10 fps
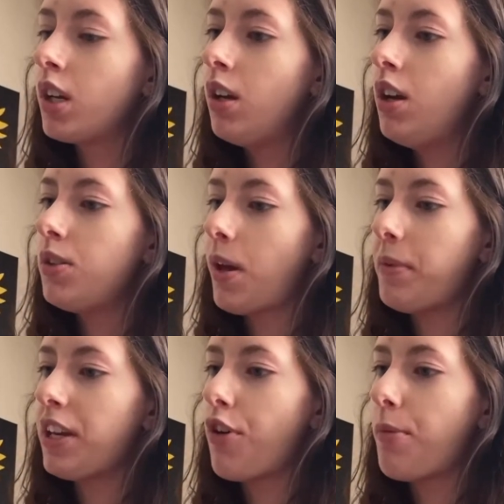So I'm
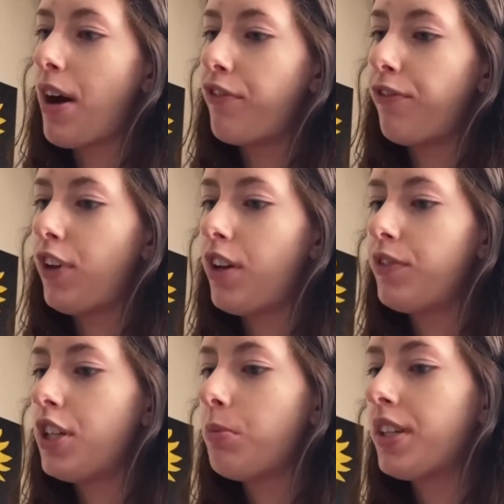going to give you about
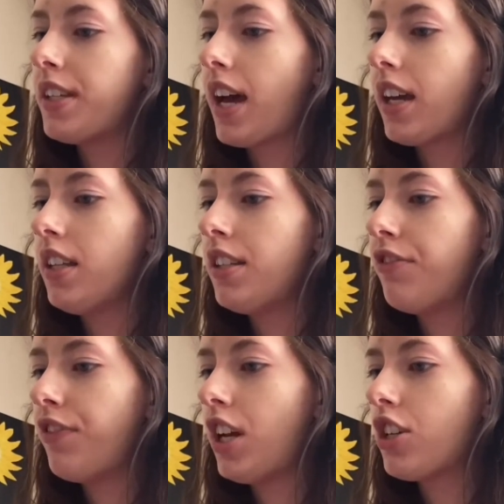15 more seconds.
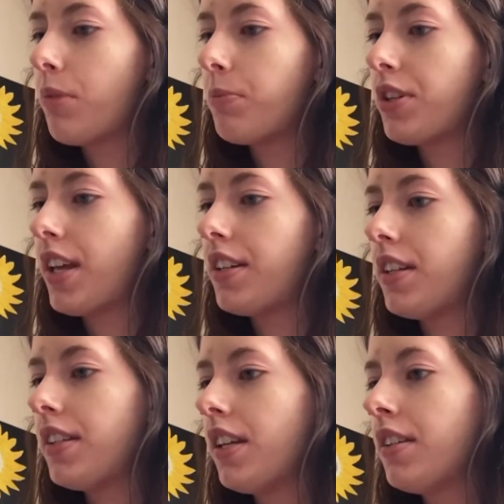Finish up your
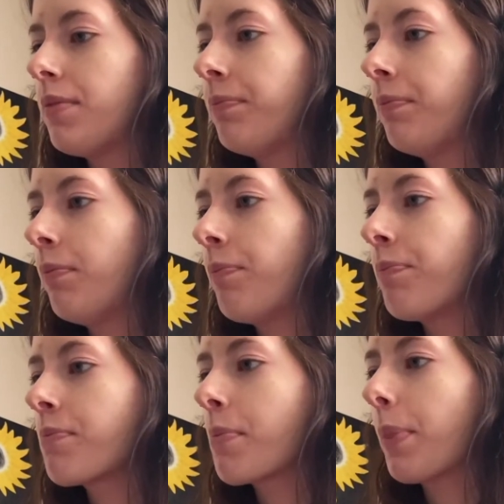sentences.
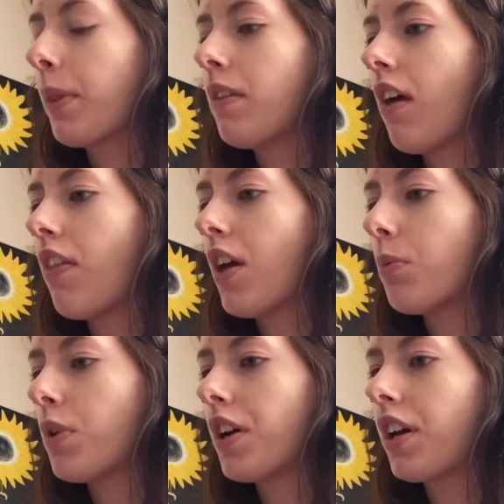And then
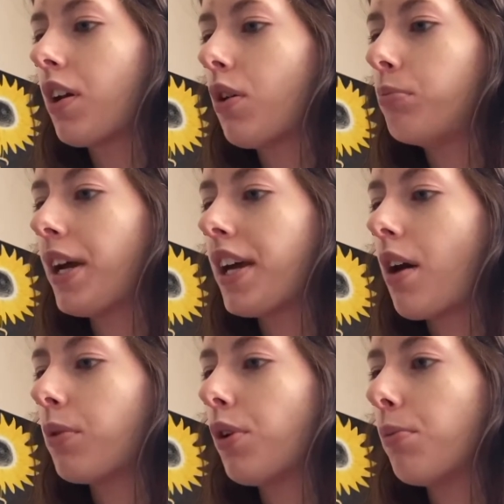we are going to go in
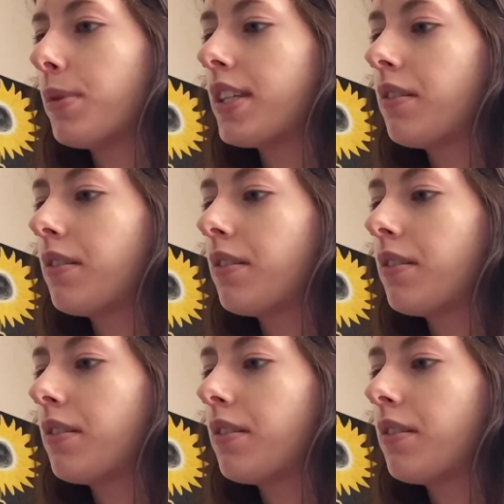breakout rooms.